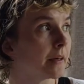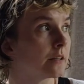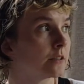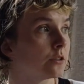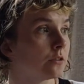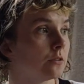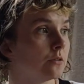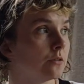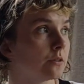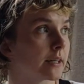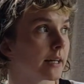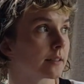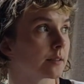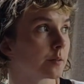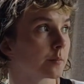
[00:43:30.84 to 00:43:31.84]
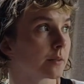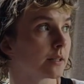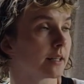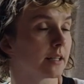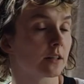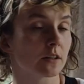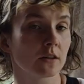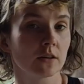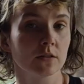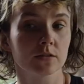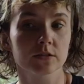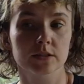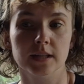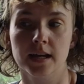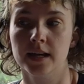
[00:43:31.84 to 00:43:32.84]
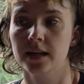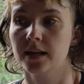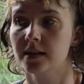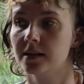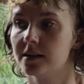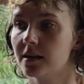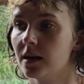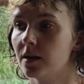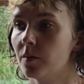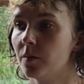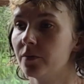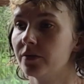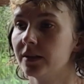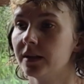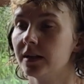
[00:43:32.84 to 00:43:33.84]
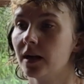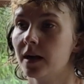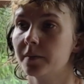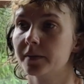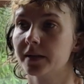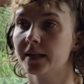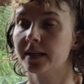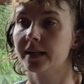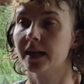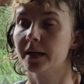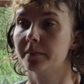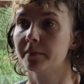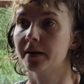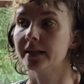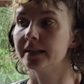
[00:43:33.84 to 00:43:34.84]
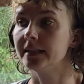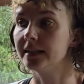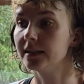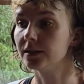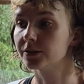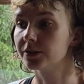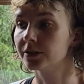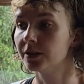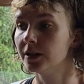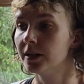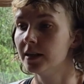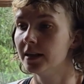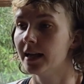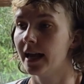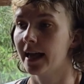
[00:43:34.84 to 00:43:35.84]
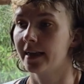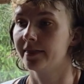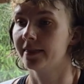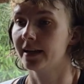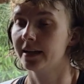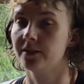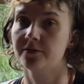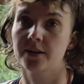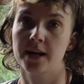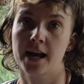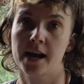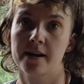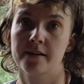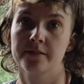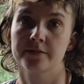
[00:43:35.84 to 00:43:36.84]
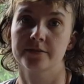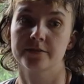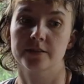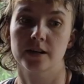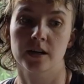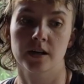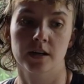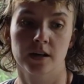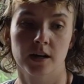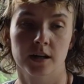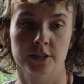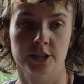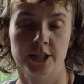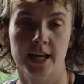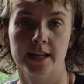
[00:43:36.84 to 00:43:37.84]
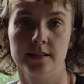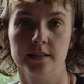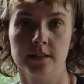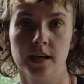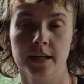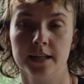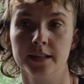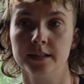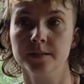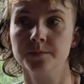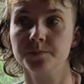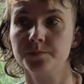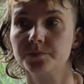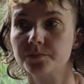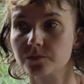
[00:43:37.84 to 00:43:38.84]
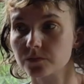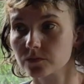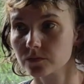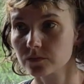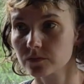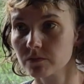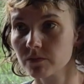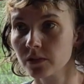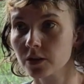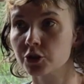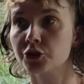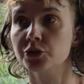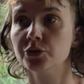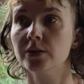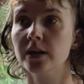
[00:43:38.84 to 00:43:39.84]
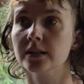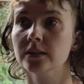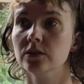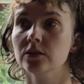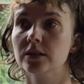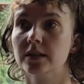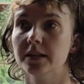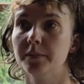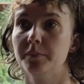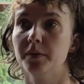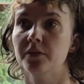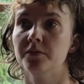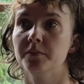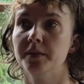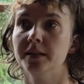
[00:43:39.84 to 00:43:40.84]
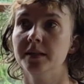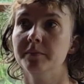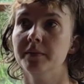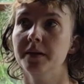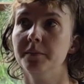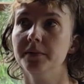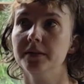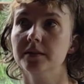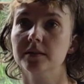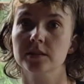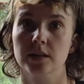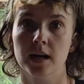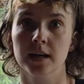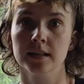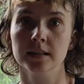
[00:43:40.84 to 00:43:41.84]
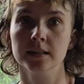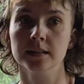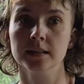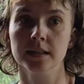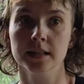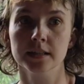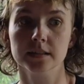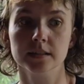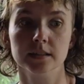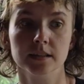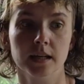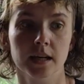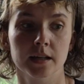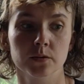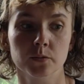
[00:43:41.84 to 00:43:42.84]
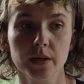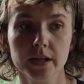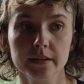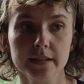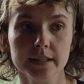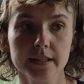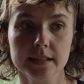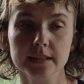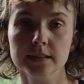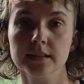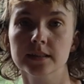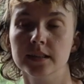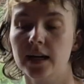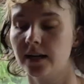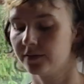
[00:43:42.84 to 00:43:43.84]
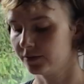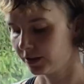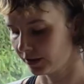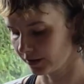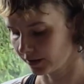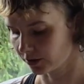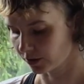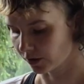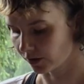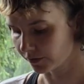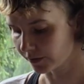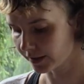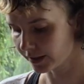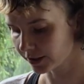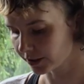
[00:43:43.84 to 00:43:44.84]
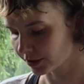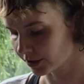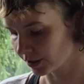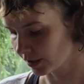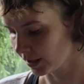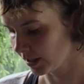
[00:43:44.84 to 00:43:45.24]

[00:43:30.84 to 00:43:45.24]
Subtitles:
to get some clean clothes, and hopefully I'm gonna get my needle, and then if I have a chance I can shoot a little clip of me maybe styling it and wearing it after it's all finished.